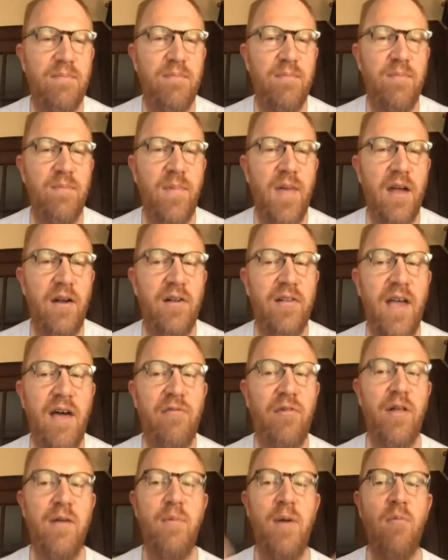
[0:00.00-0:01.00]
it'll
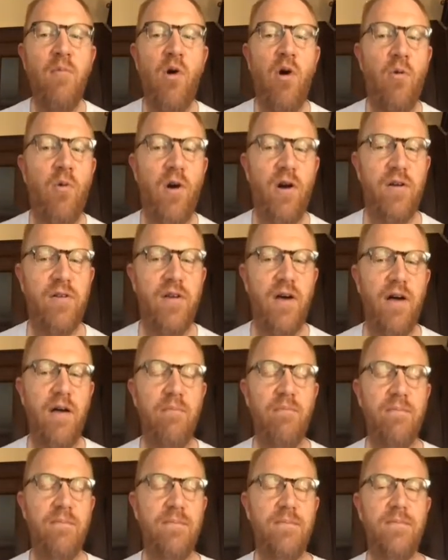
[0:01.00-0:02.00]
definitely be more work
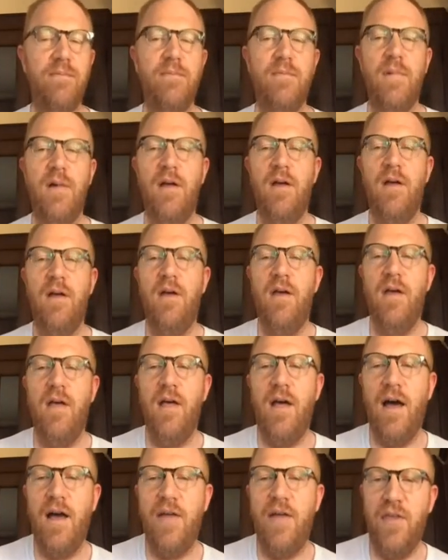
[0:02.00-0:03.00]
time.
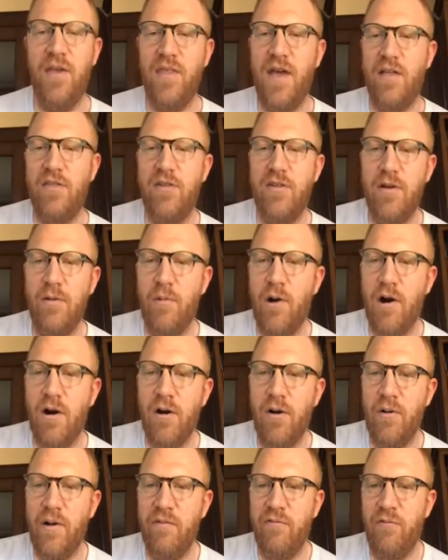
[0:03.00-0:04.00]
I think that's
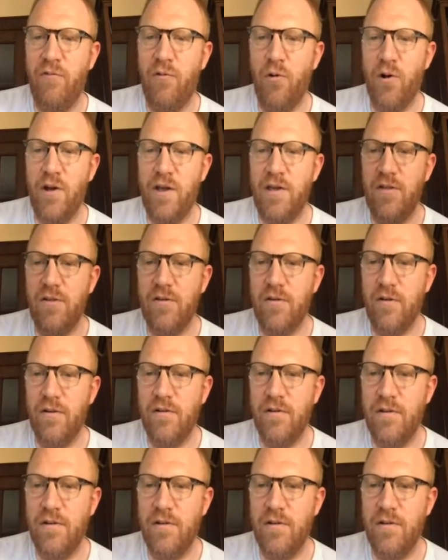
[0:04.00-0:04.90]
tomorrow at 4 Eastern.